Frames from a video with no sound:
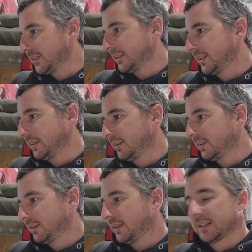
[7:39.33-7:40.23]
to
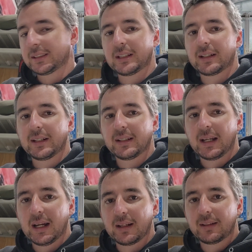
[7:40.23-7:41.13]
get stuck into
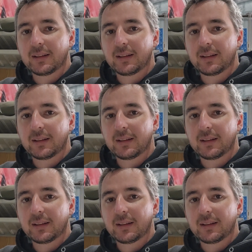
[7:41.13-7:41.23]
that,